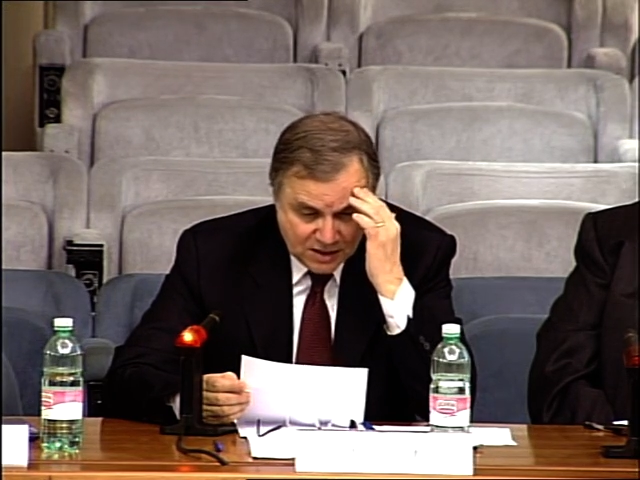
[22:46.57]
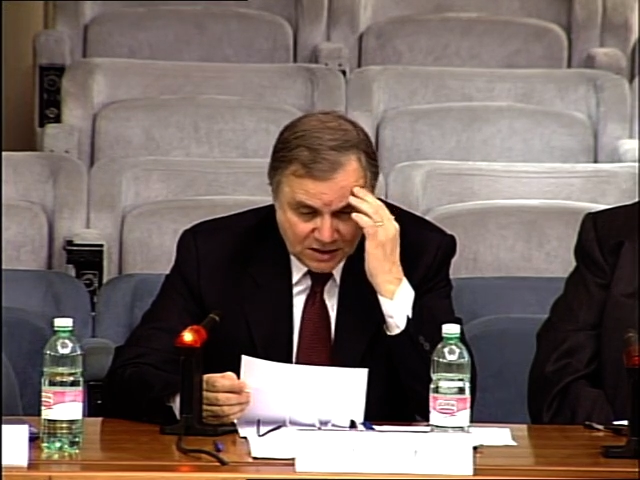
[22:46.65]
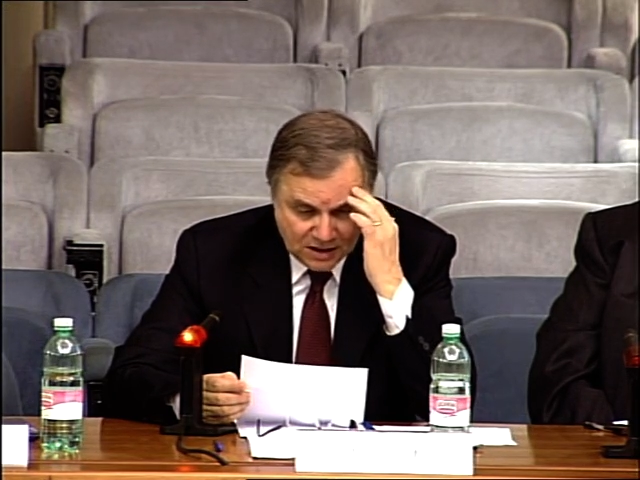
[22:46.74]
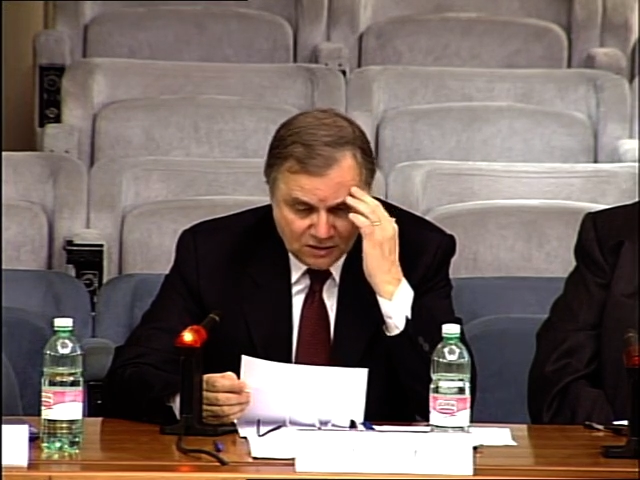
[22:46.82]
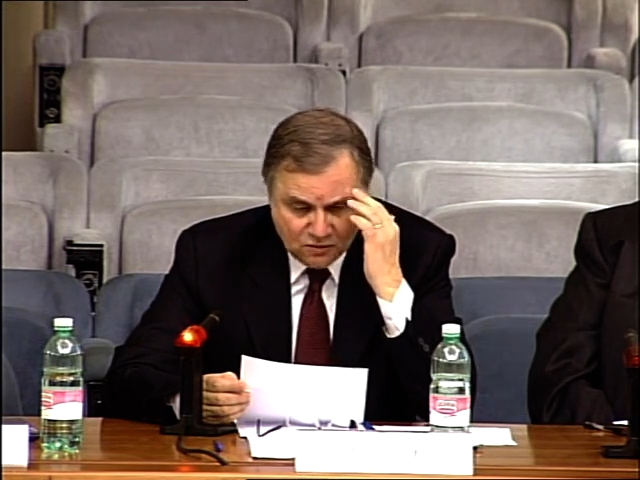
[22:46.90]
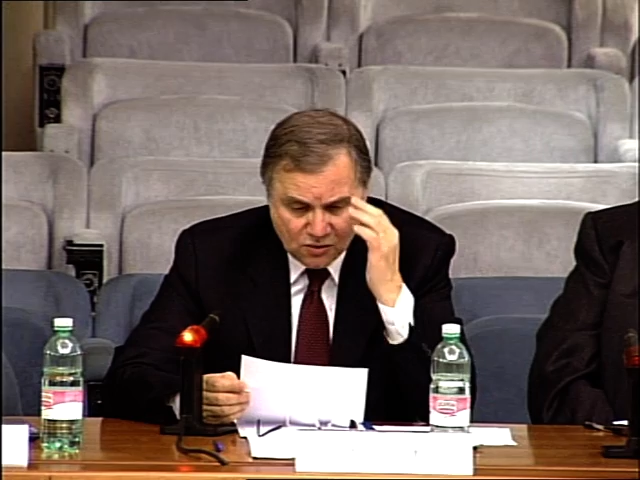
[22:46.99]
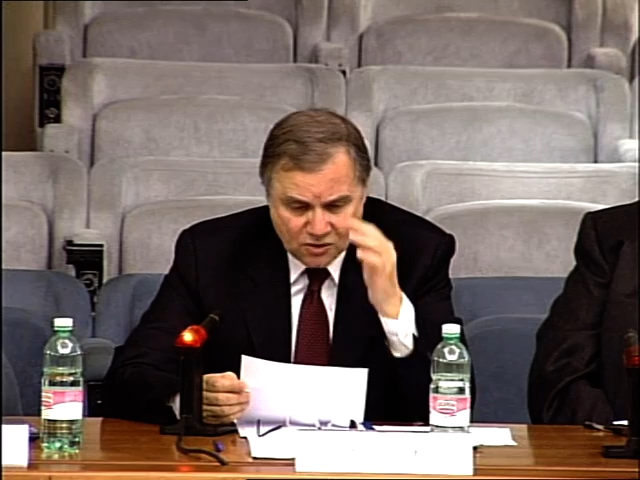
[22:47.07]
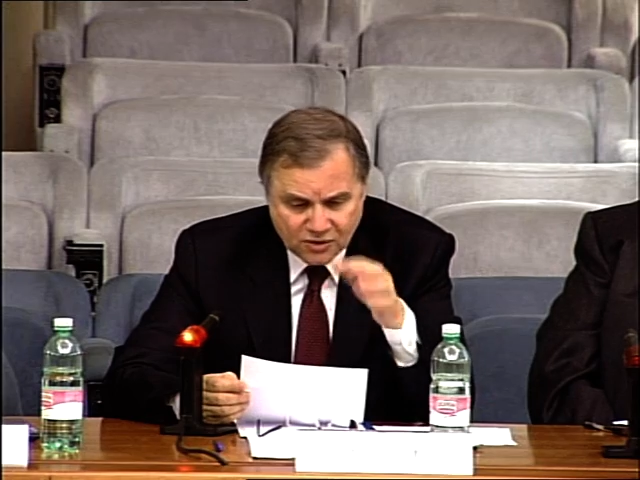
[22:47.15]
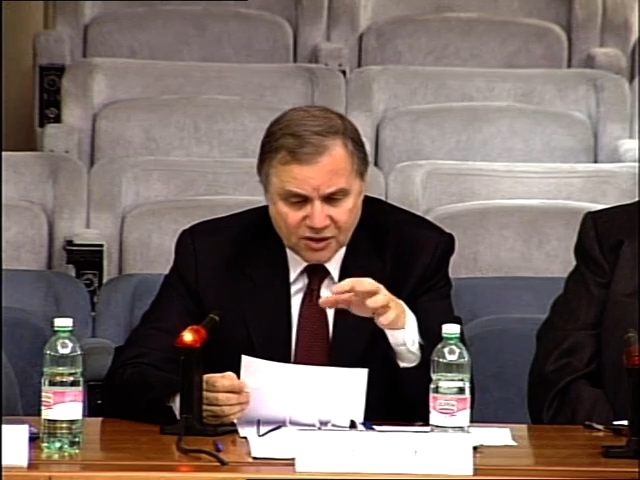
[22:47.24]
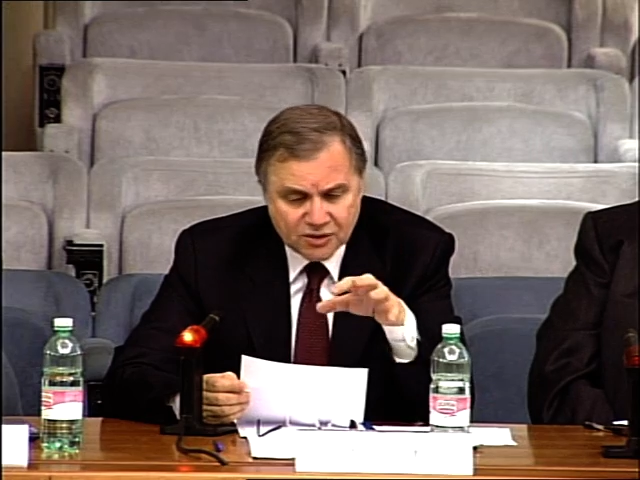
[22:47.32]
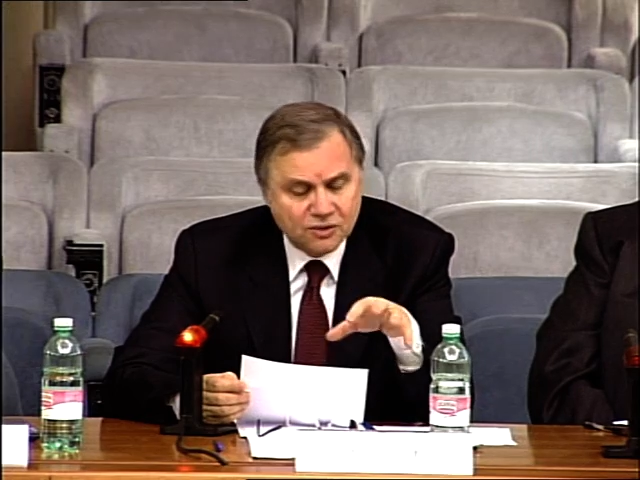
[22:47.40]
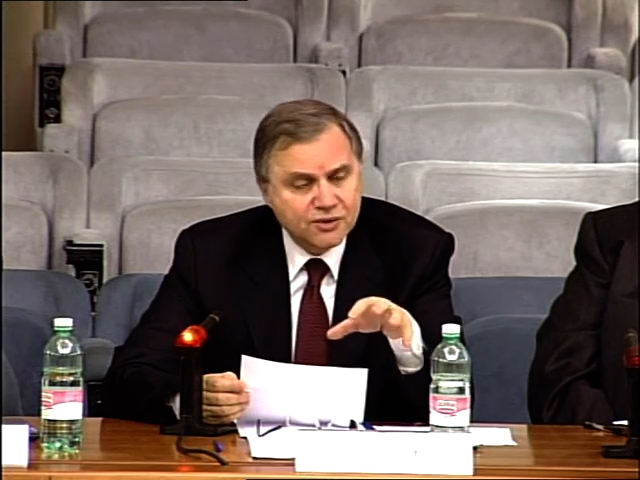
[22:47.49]
Now, work
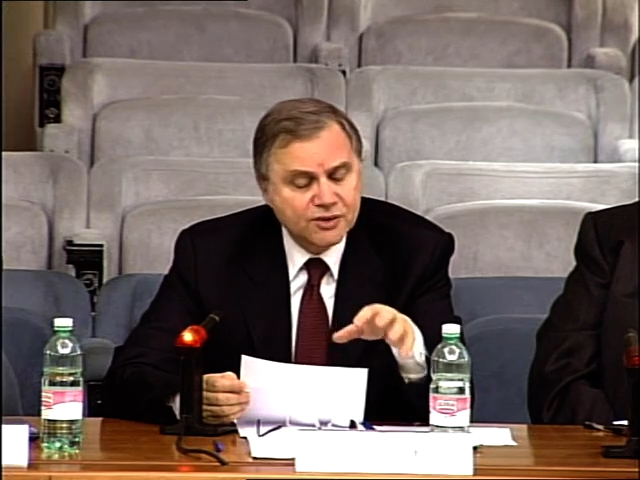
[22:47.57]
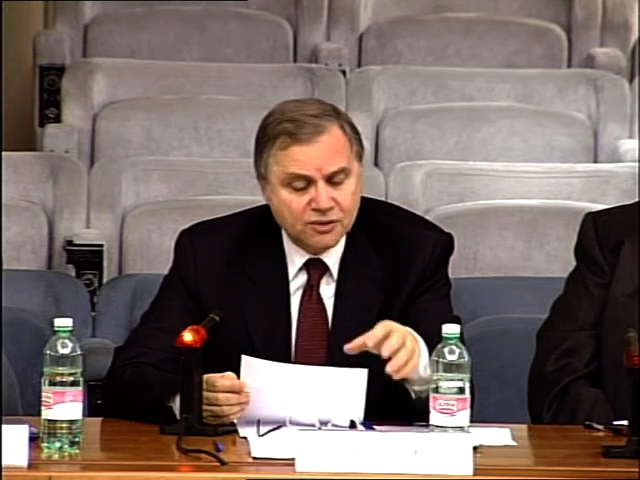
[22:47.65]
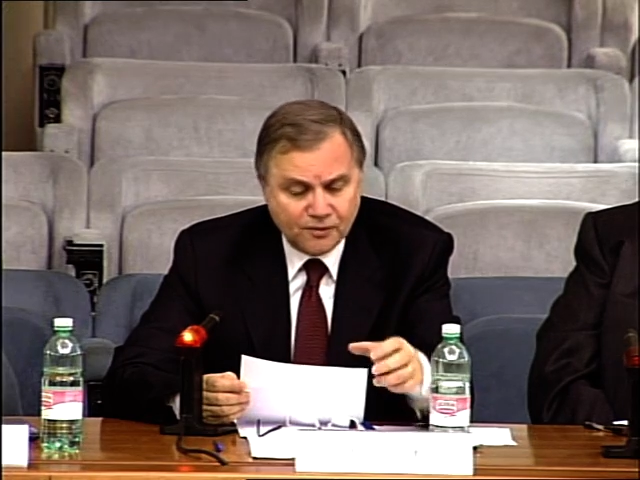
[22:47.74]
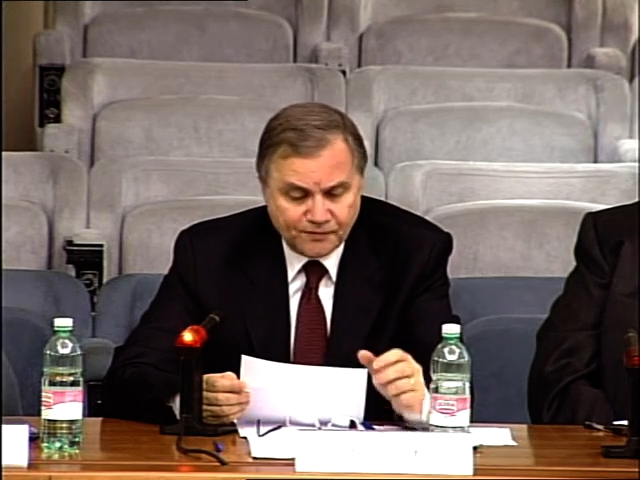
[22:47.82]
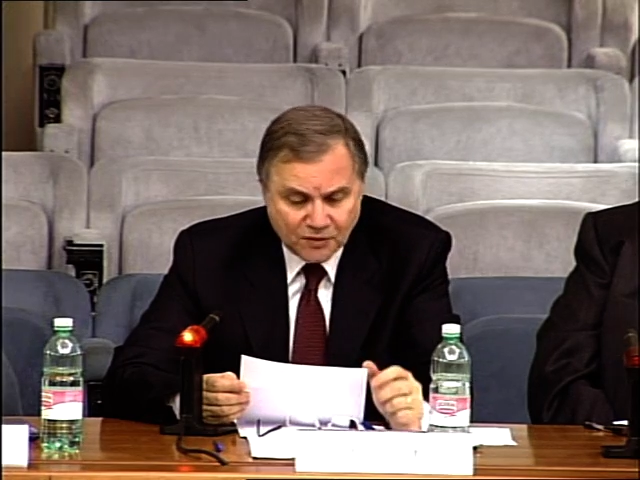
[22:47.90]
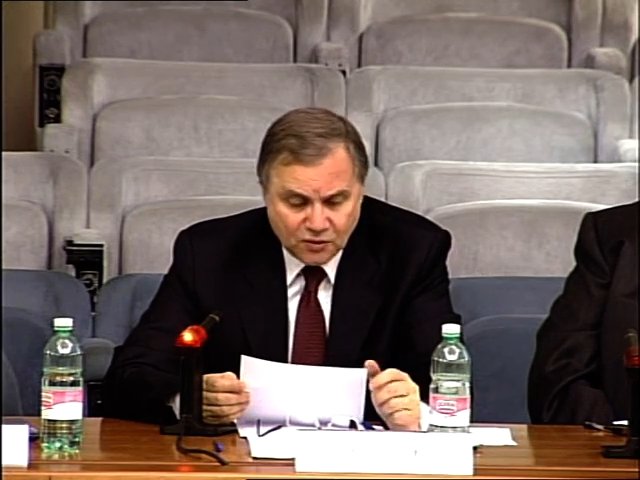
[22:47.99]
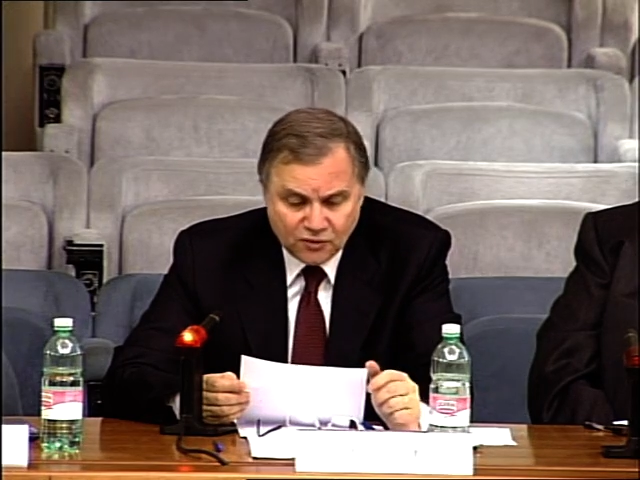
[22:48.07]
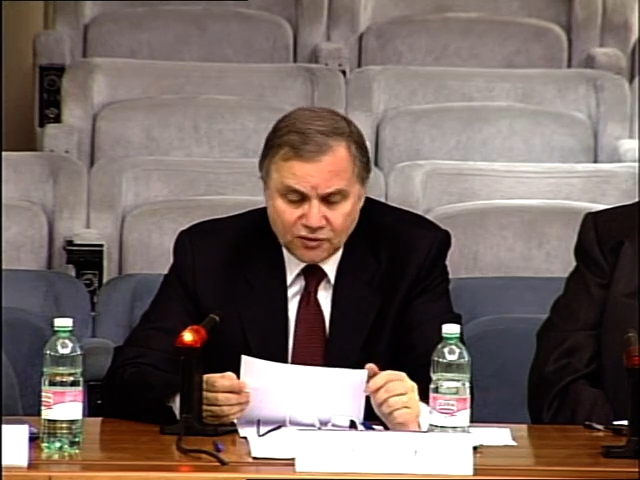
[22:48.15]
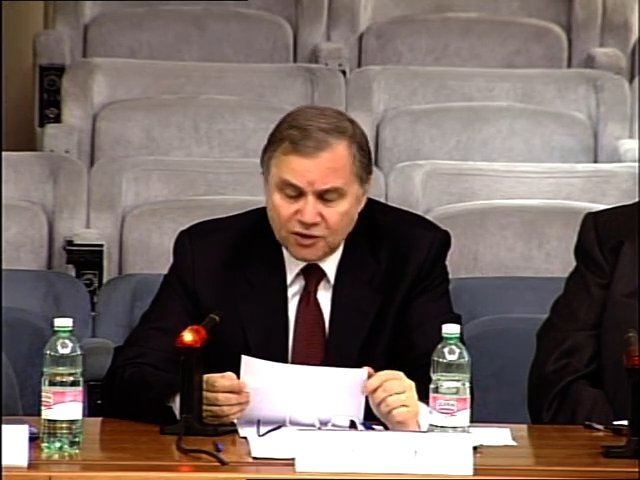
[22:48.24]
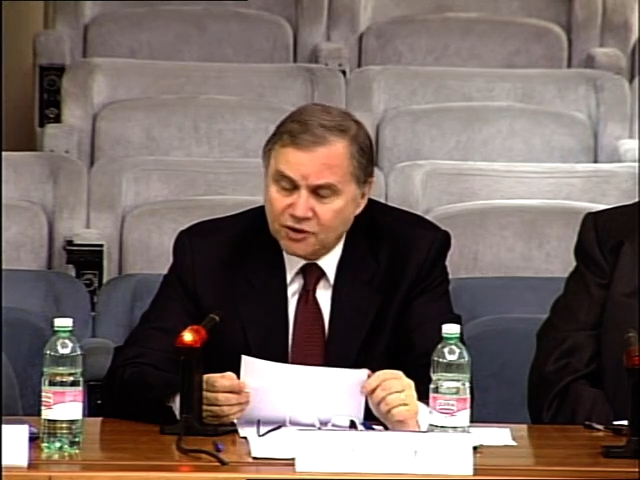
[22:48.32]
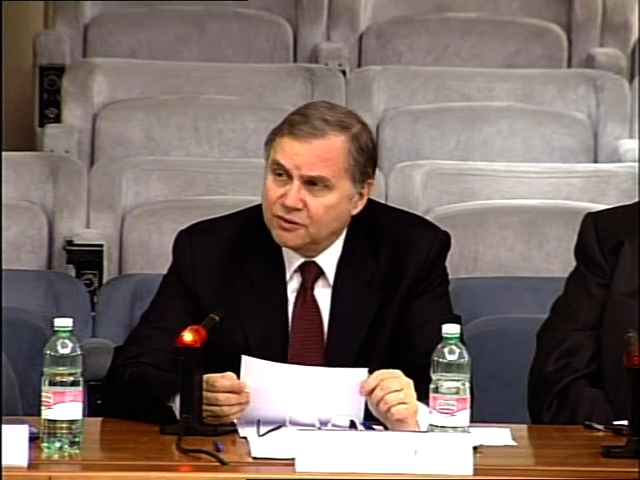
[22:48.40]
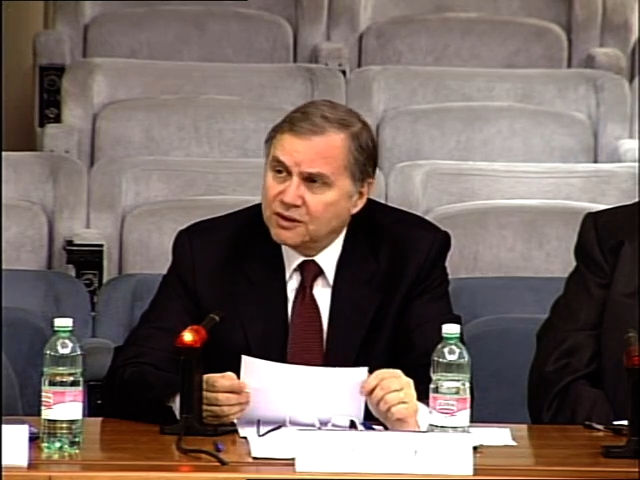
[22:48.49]
is also
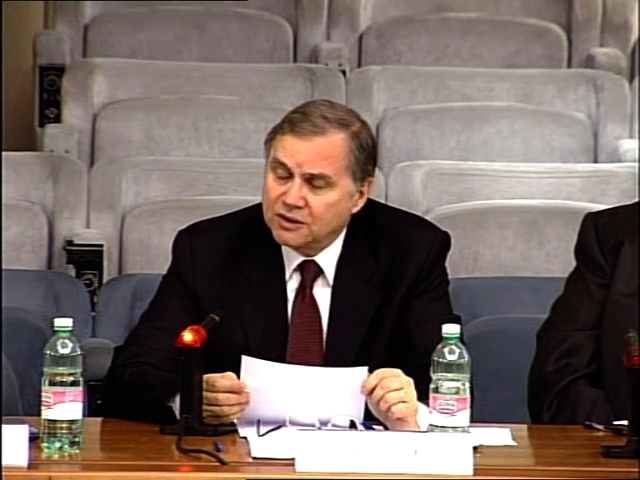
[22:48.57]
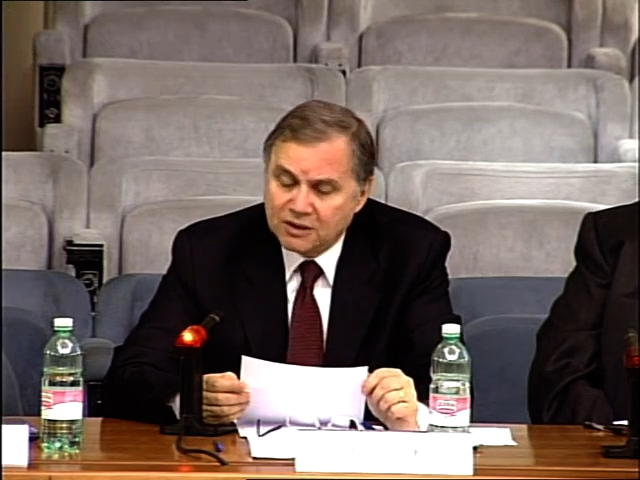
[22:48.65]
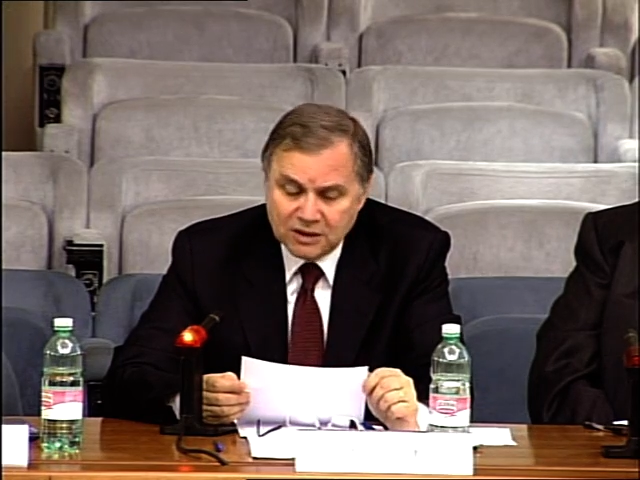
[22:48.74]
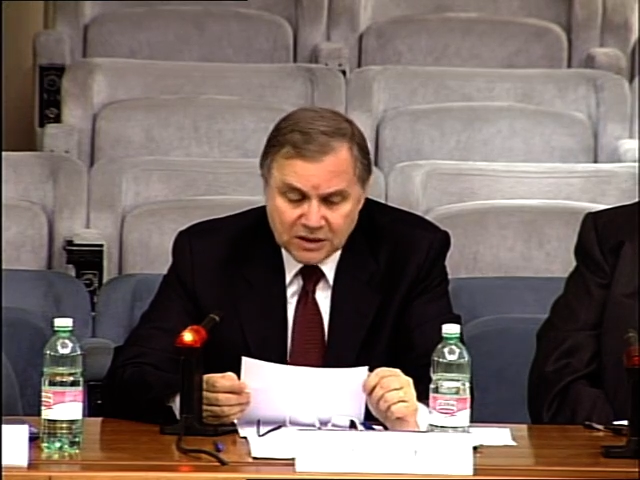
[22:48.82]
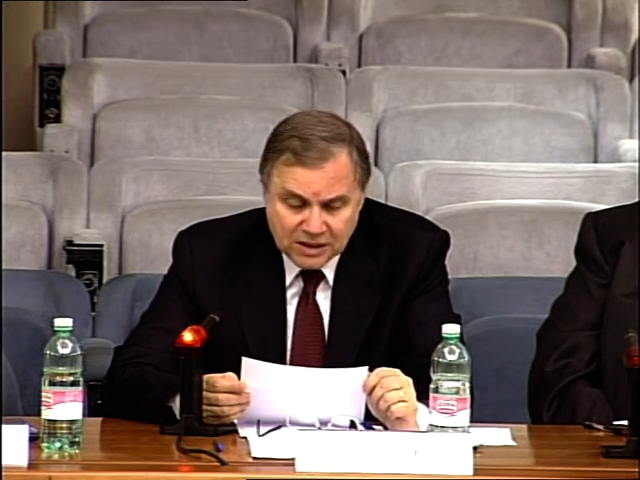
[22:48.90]
continuing